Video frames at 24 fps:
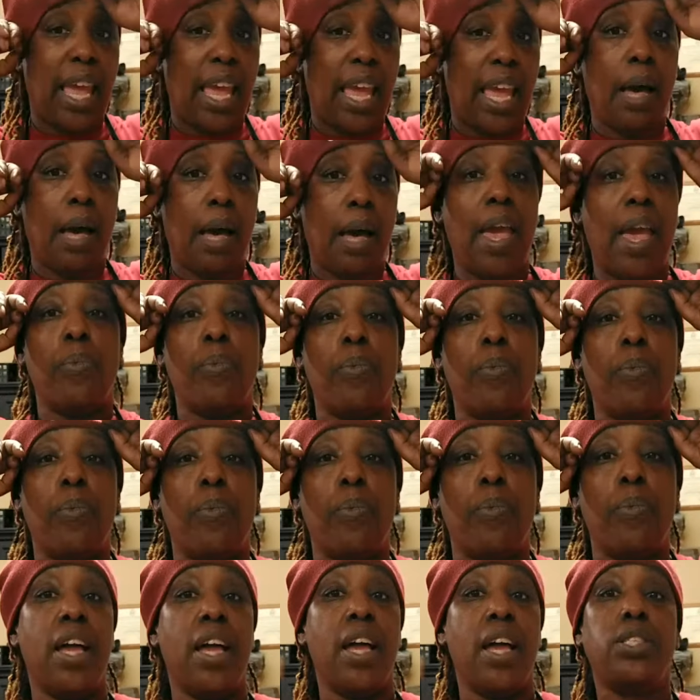and we're going to
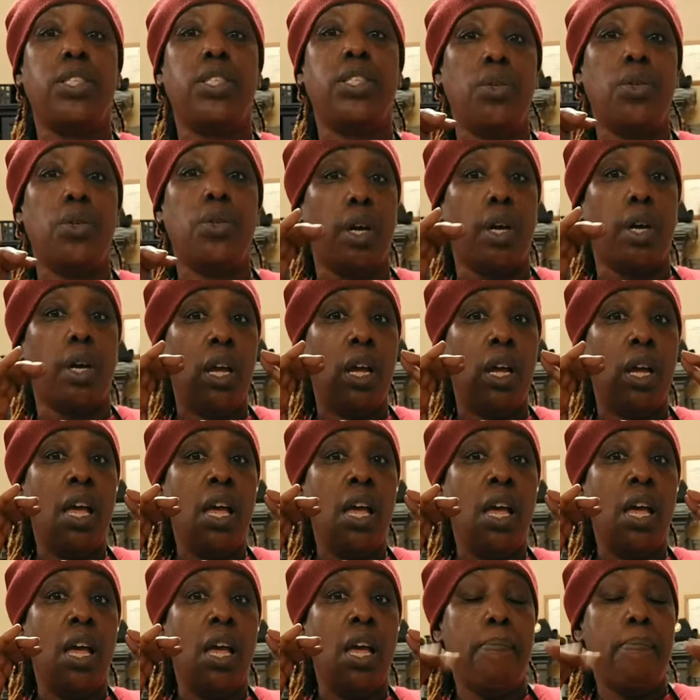the,
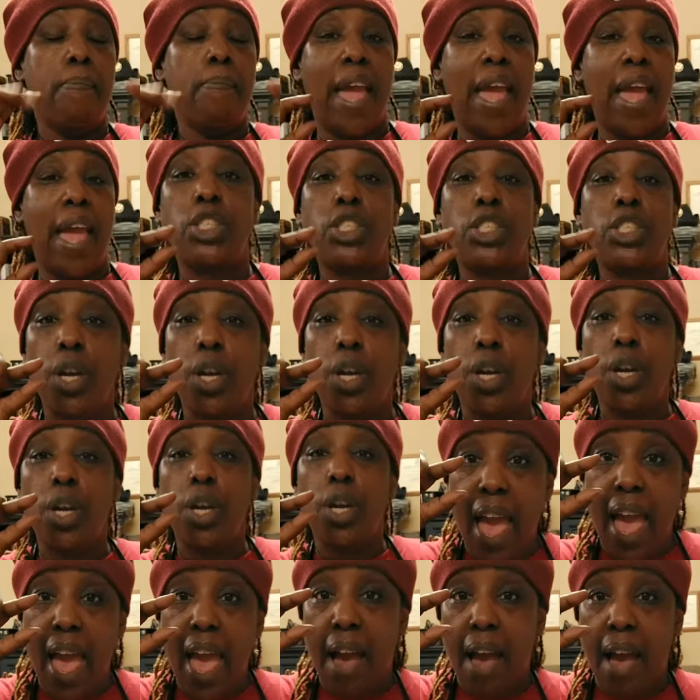make sure you
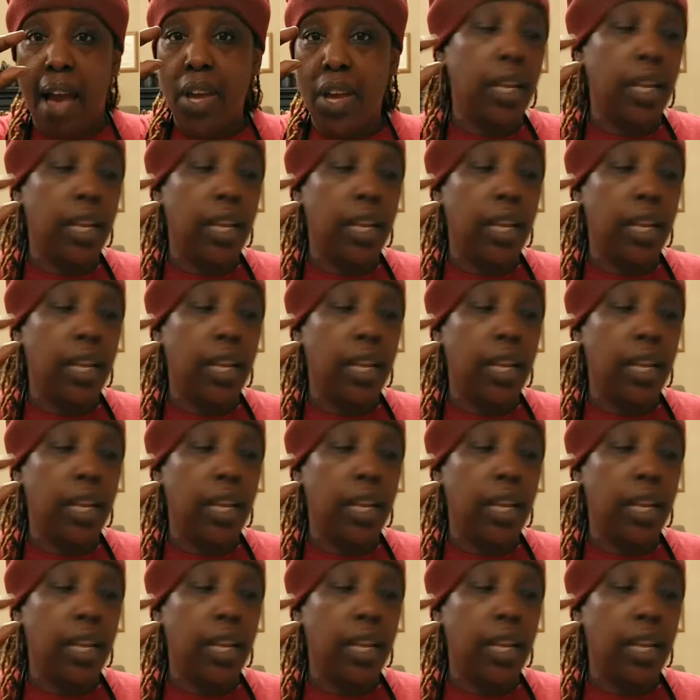have your little